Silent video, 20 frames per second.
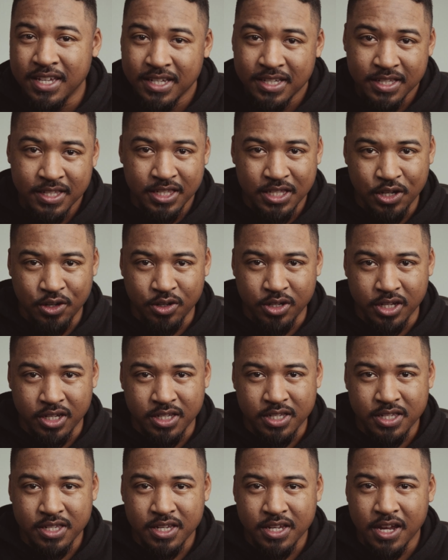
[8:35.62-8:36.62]

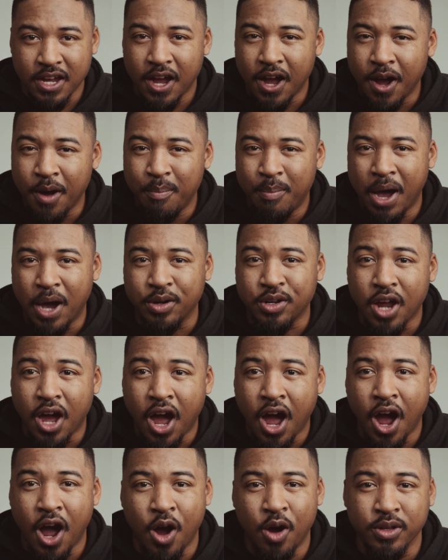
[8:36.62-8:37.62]
serious about
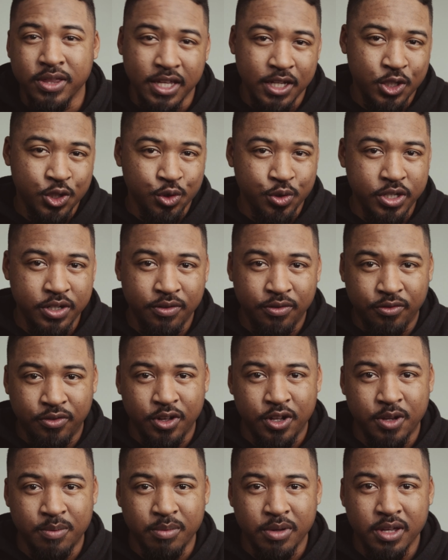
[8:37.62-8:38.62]
how they treat
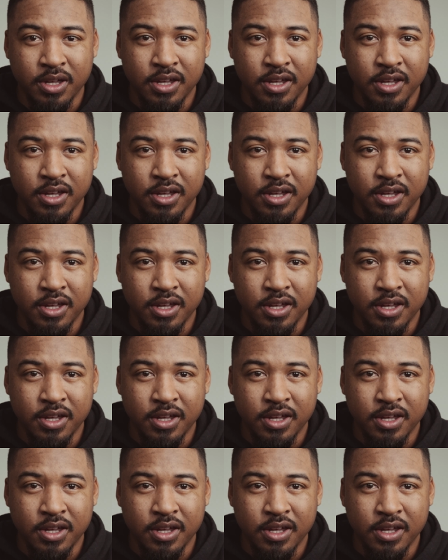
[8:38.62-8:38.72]
film.